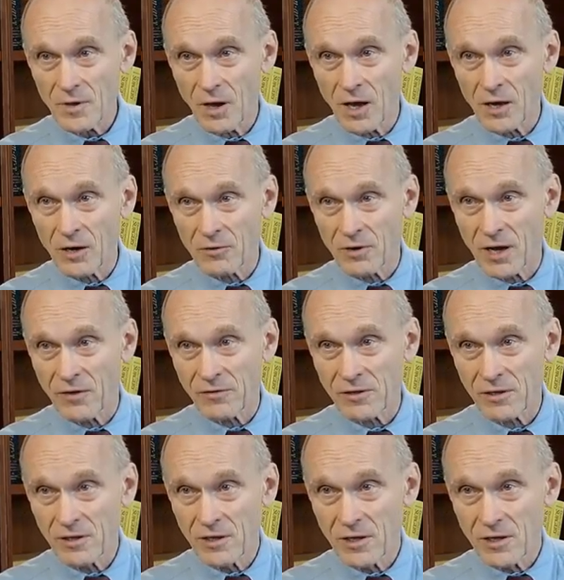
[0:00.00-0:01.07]

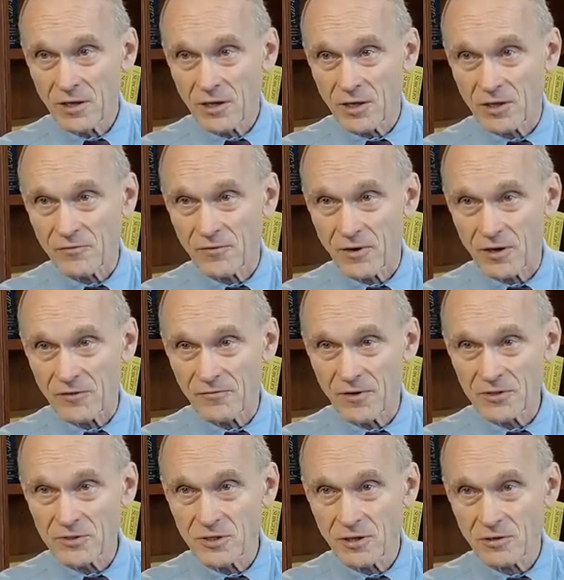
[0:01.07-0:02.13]
autografts as far as
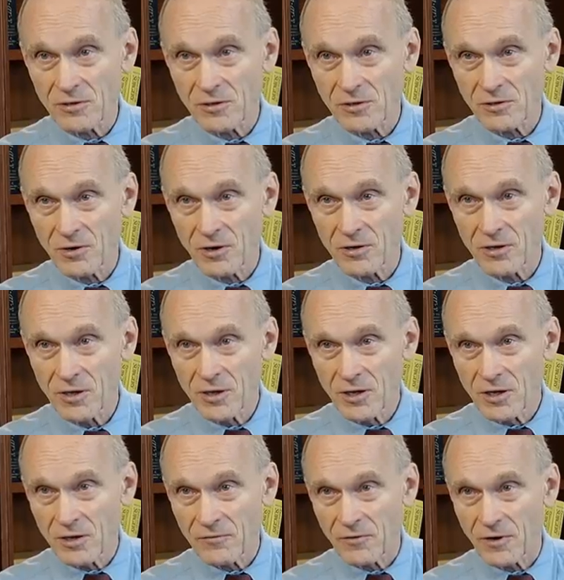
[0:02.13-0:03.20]
function is concerned,
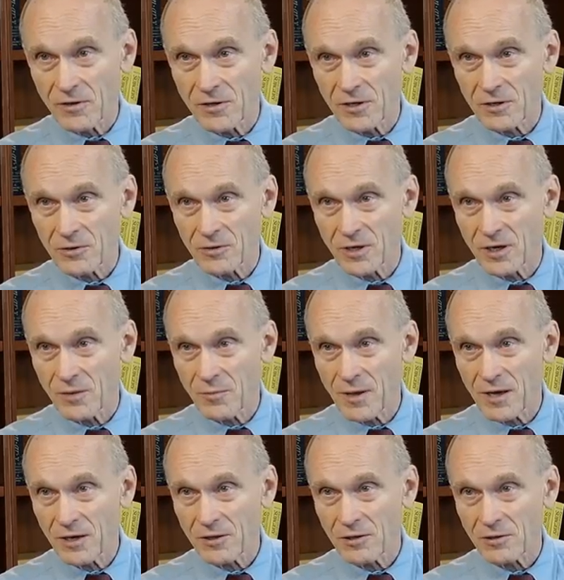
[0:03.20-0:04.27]
as far as insulin
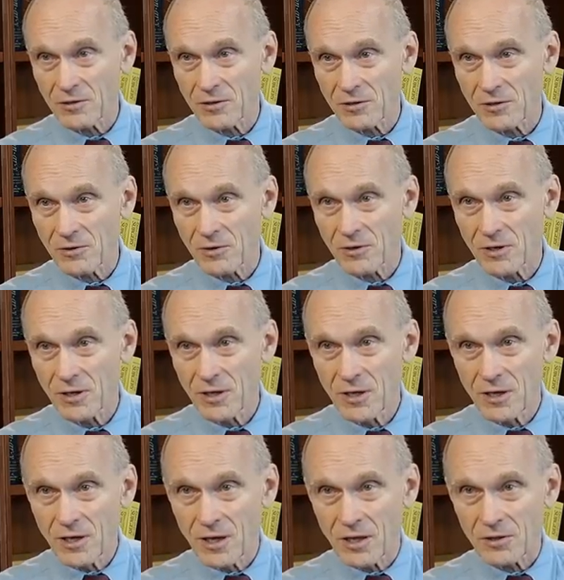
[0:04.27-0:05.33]
independence is concerned,
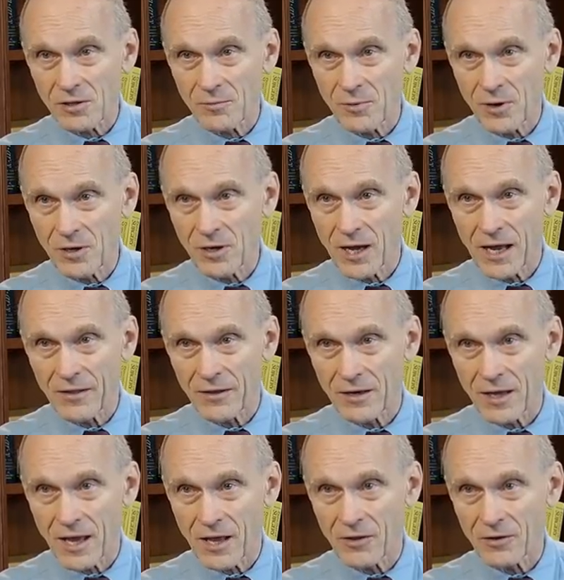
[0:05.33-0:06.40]
as compared to islet
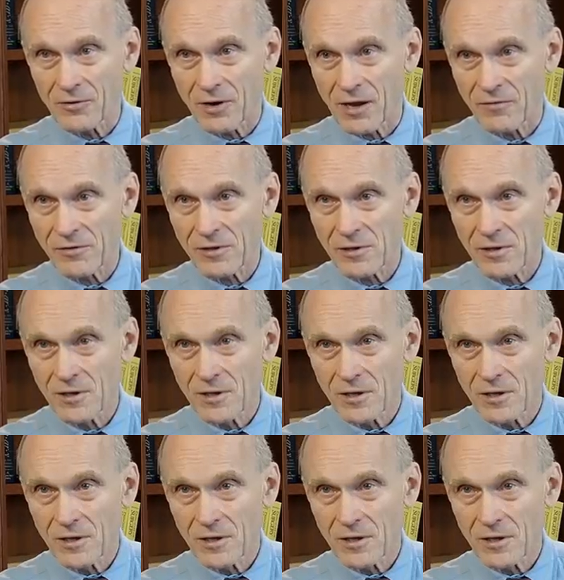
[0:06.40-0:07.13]
allografts.